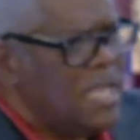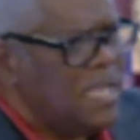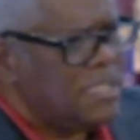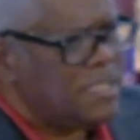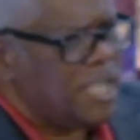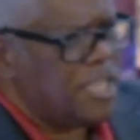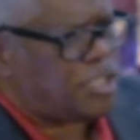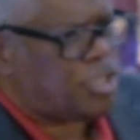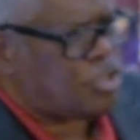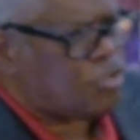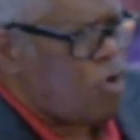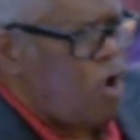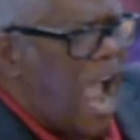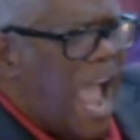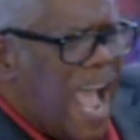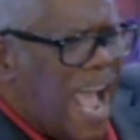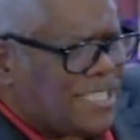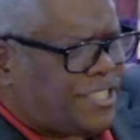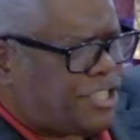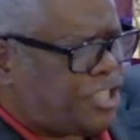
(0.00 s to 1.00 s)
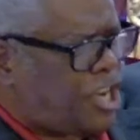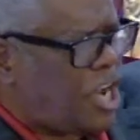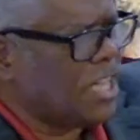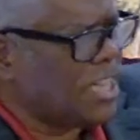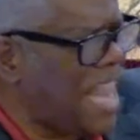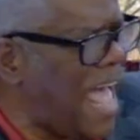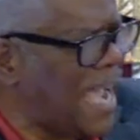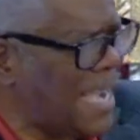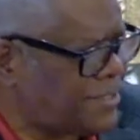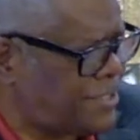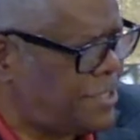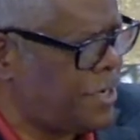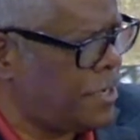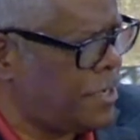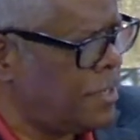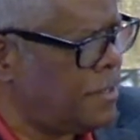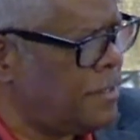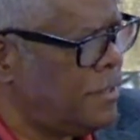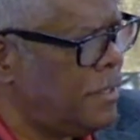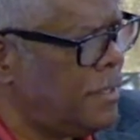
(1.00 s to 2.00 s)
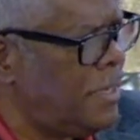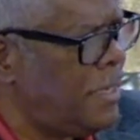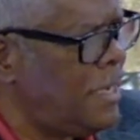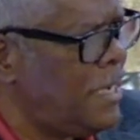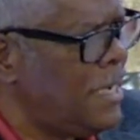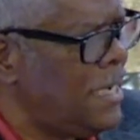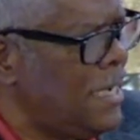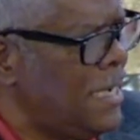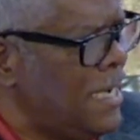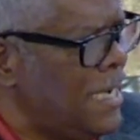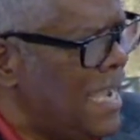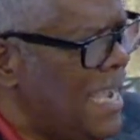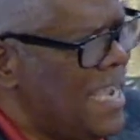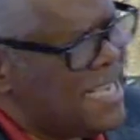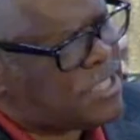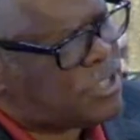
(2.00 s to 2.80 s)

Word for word: the trash collector, is